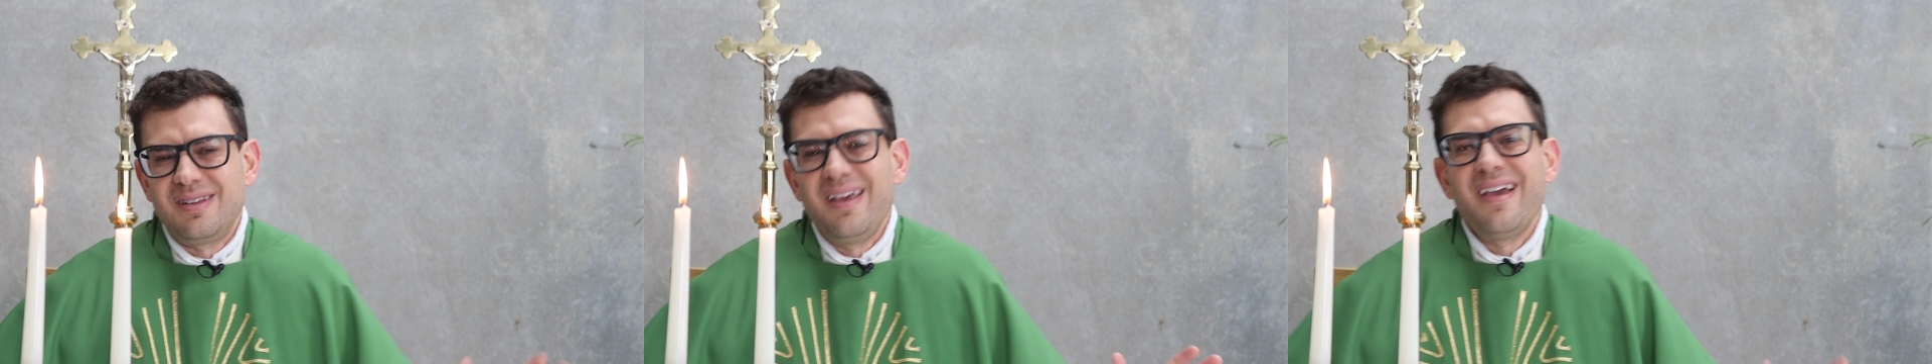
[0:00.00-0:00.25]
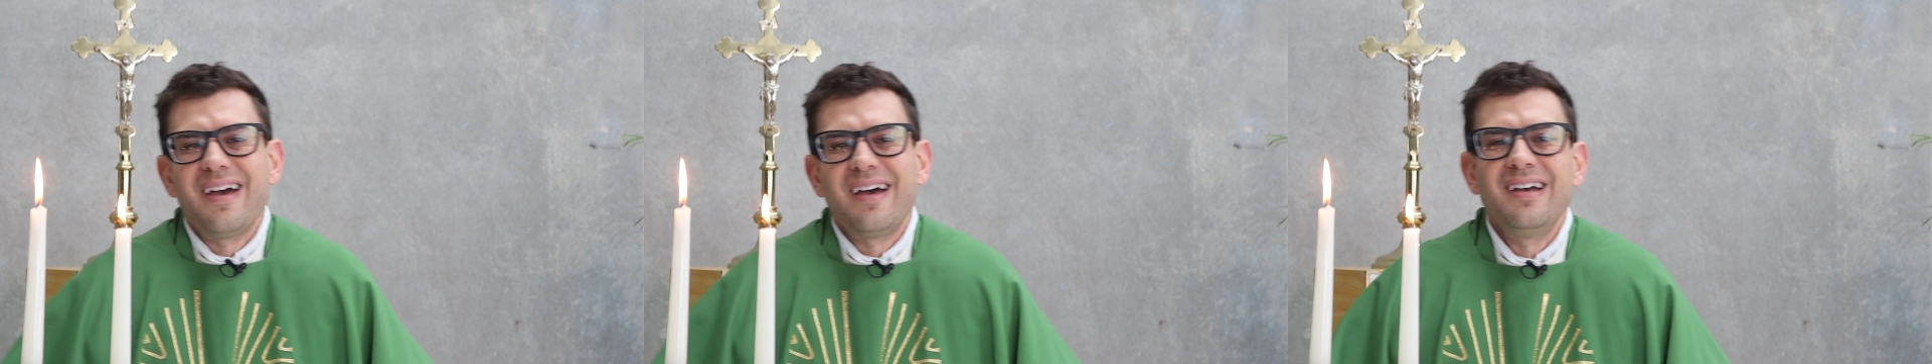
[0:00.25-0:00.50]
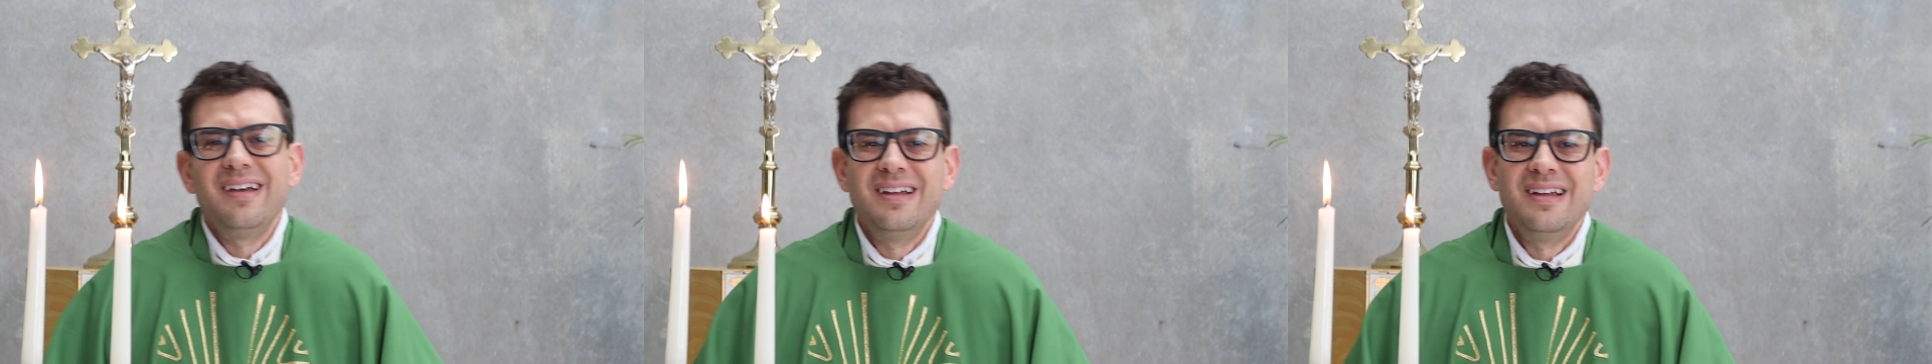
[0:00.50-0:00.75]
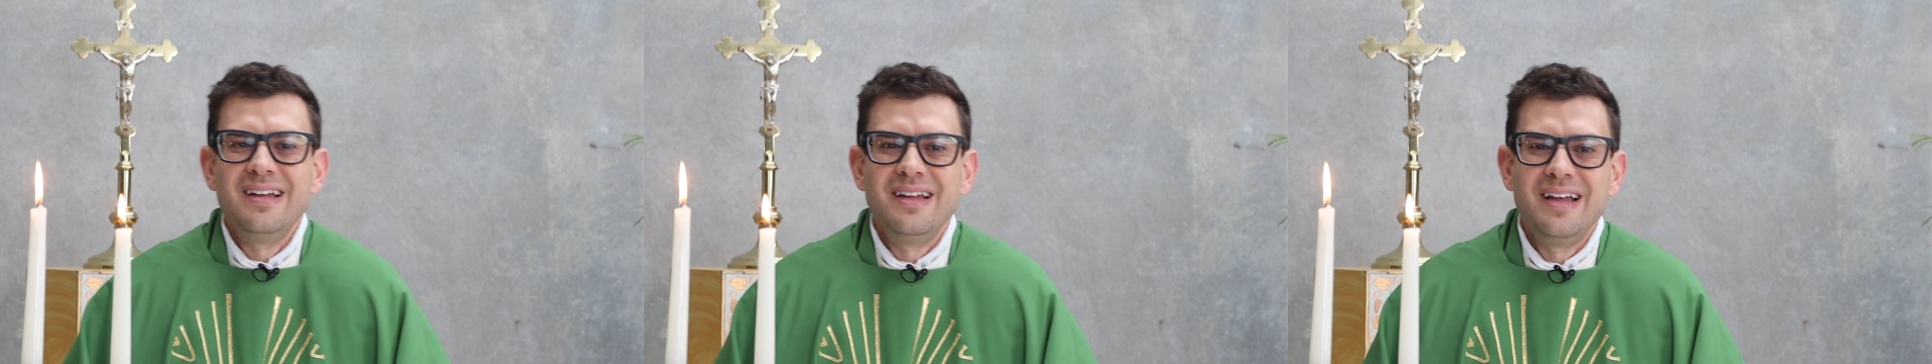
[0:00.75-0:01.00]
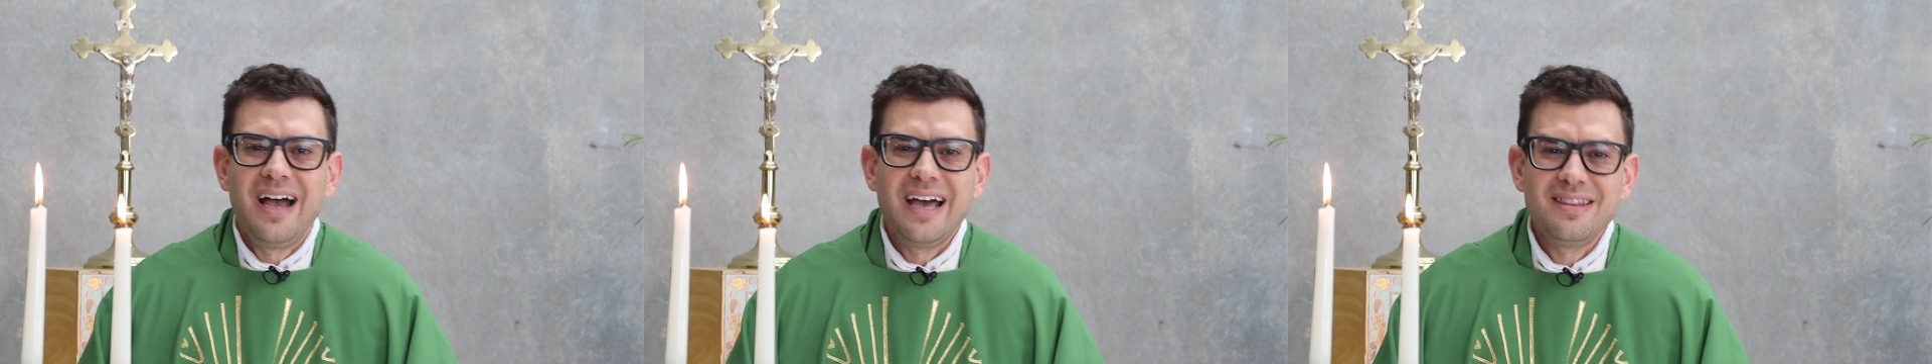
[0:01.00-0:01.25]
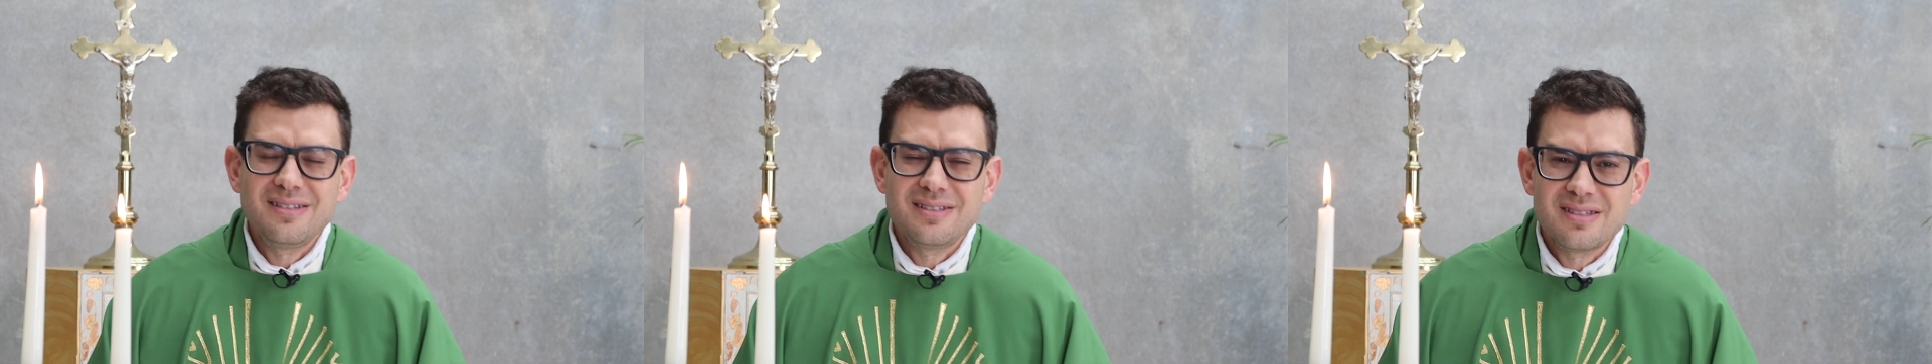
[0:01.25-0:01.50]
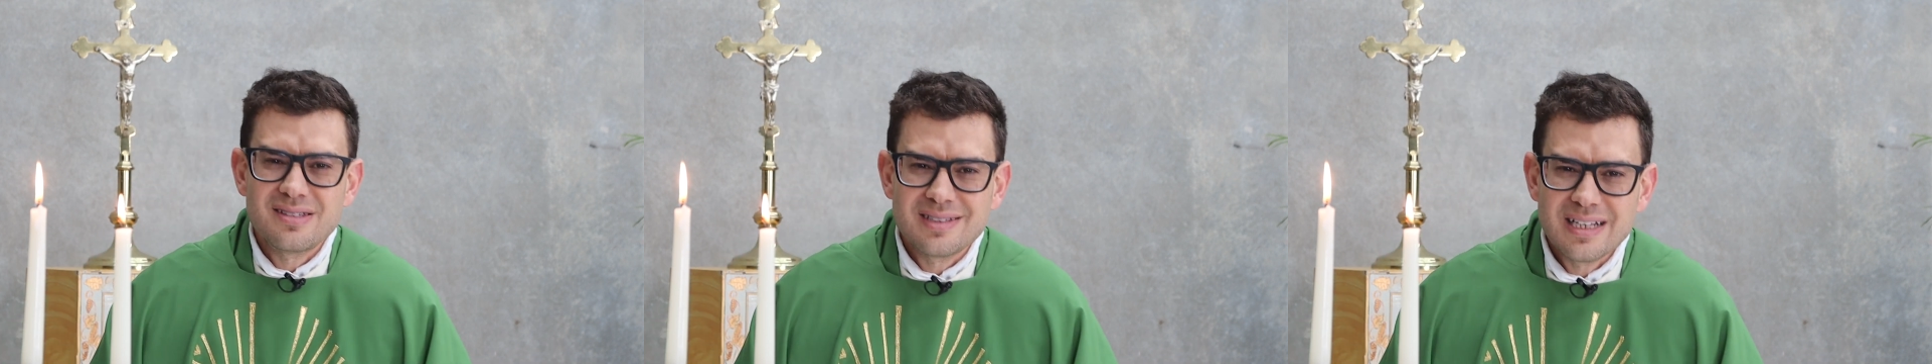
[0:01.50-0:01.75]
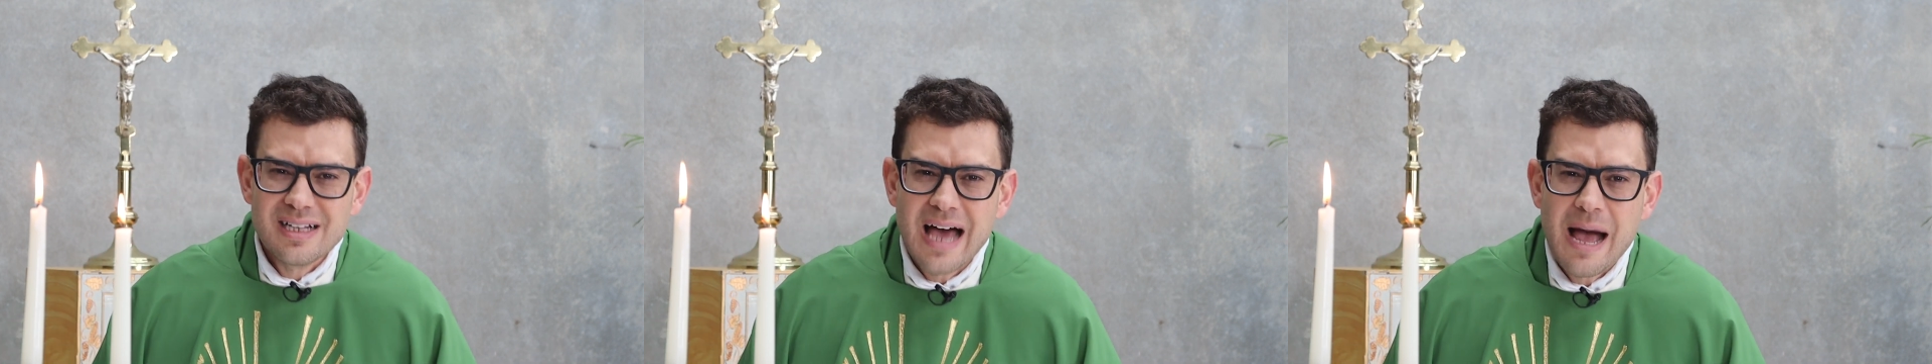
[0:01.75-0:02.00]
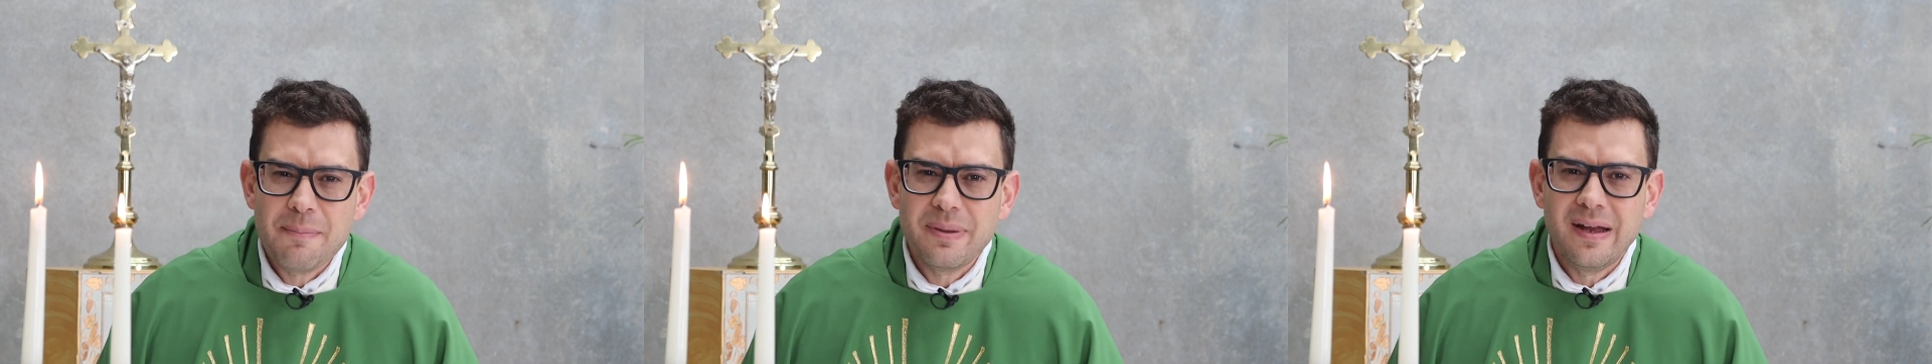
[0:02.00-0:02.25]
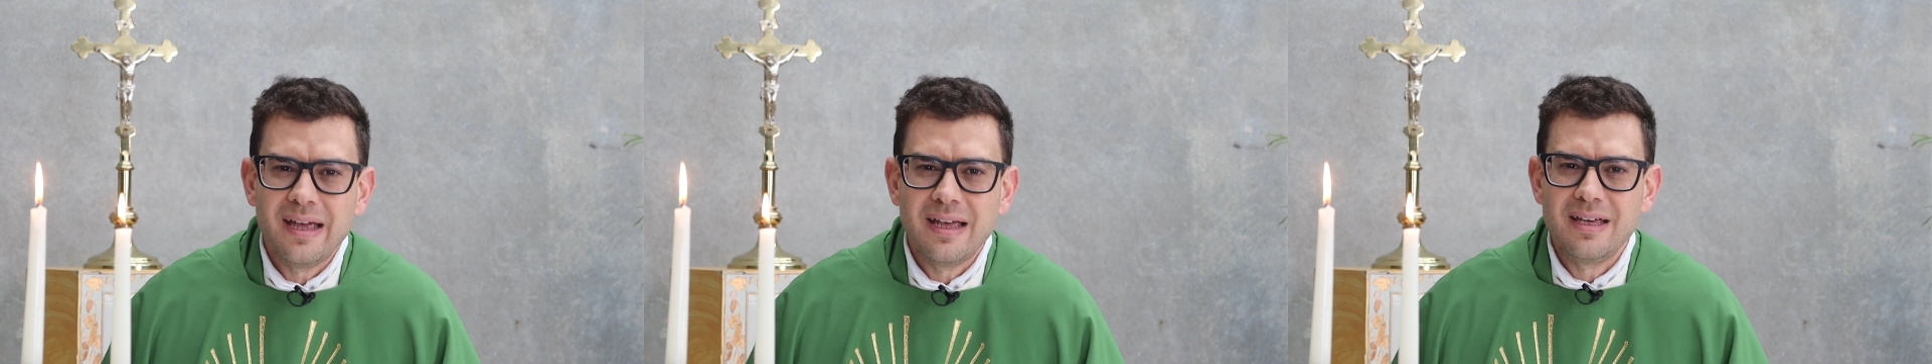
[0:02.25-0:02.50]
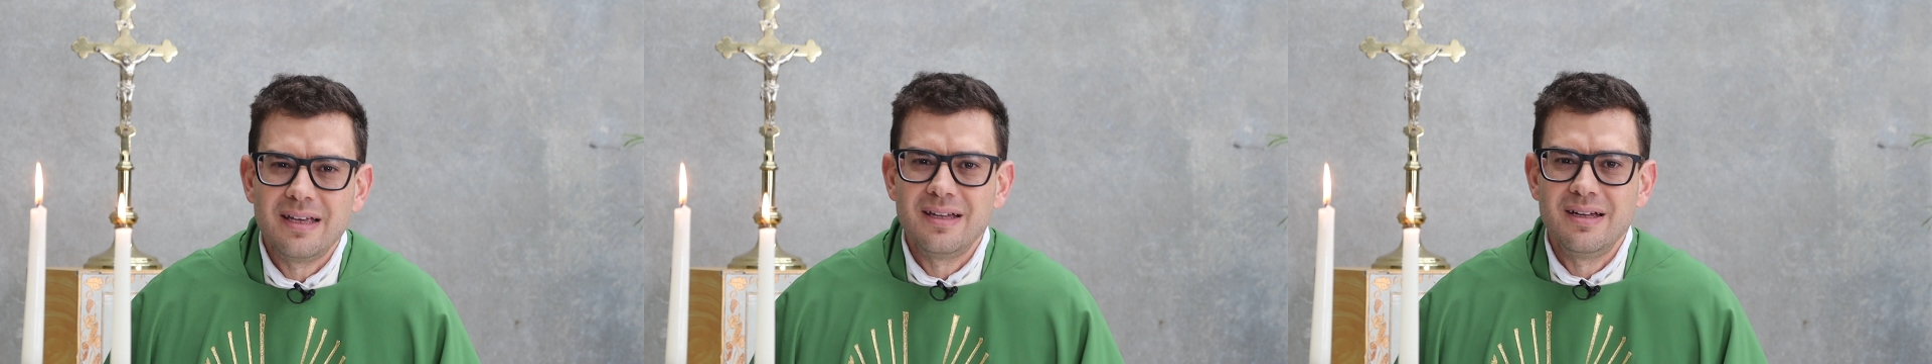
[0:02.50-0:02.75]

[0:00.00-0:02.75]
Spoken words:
year, and this is still happening.